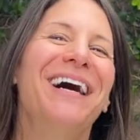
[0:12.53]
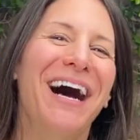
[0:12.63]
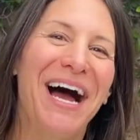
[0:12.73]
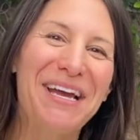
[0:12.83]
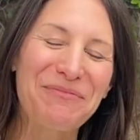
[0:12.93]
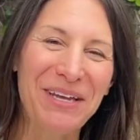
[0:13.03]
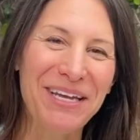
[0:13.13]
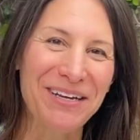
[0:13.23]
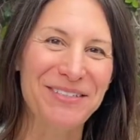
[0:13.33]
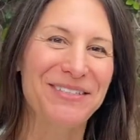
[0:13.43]
I am
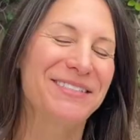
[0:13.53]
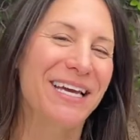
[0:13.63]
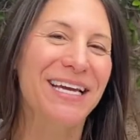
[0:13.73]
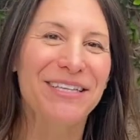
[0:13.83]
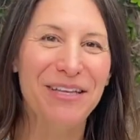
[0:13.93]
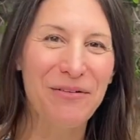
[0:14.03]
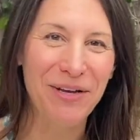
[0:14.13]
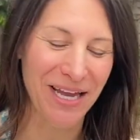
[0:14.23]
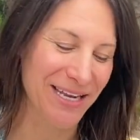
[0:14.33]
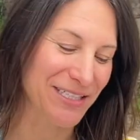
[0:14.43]
here to say hello
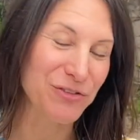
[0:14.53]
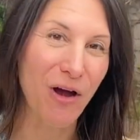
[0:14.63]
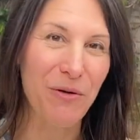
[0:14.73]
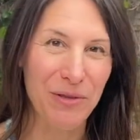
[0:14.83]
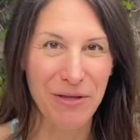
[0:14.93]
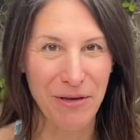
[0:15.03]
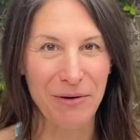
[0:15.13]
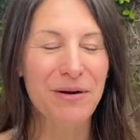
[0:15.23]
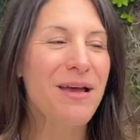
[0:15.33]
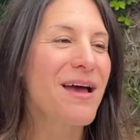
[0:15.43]
again and draw with you.